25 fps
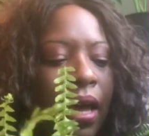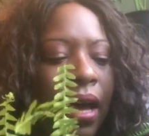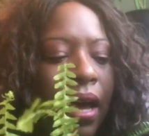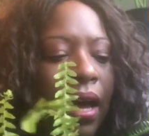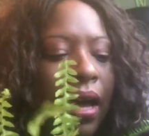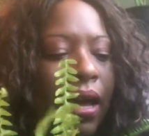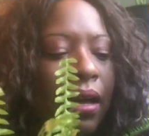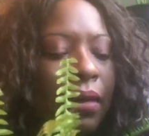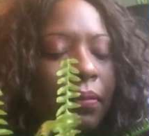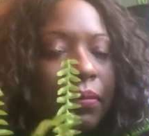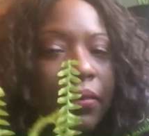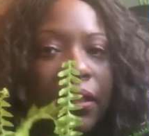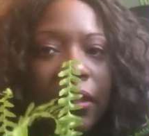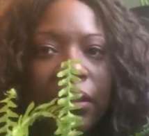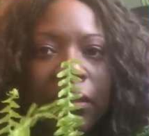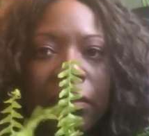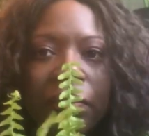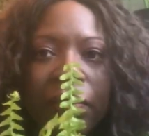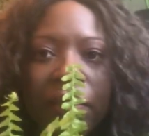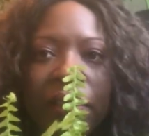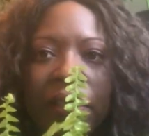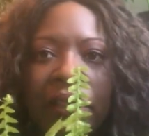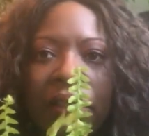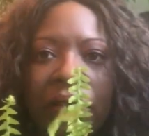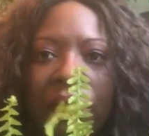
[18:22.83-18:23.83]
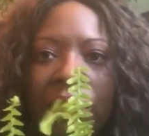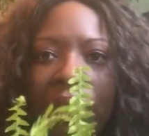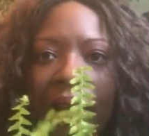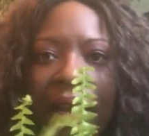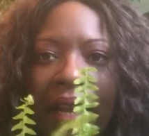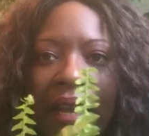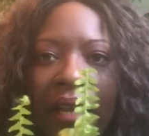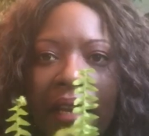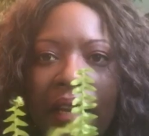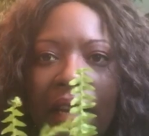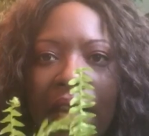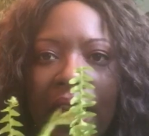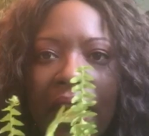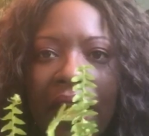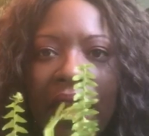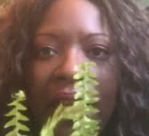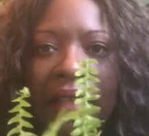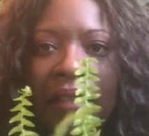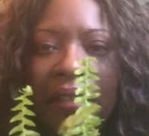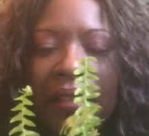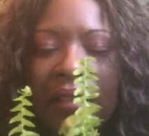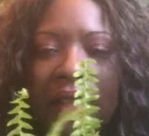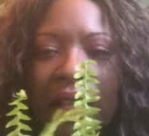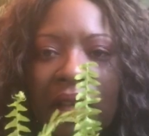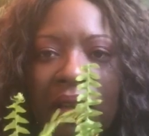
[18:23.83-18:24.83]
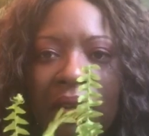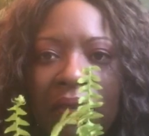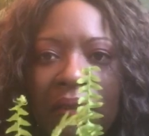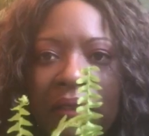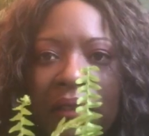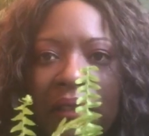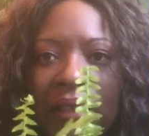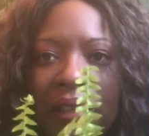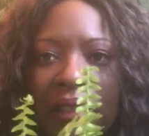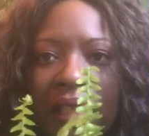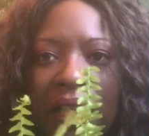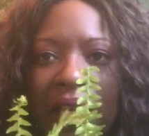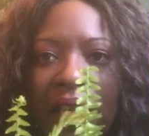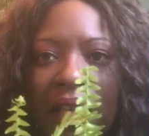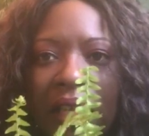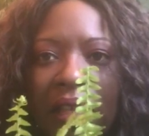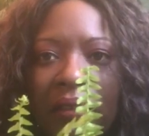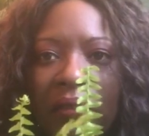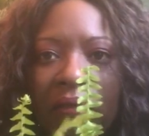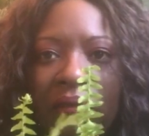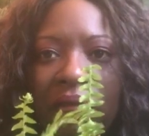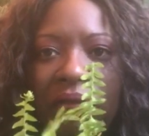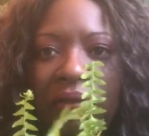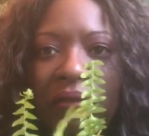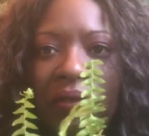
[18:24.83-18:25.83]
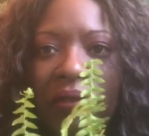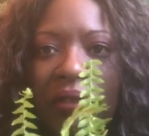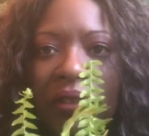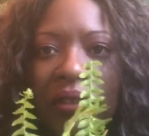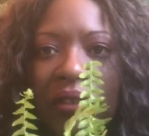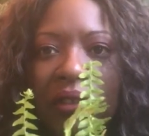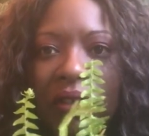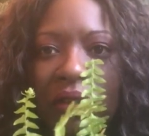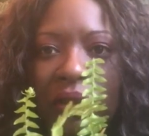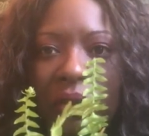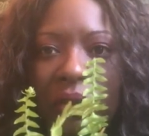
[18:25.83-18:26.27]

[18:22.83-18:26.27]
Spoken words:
does really great in zones 10 to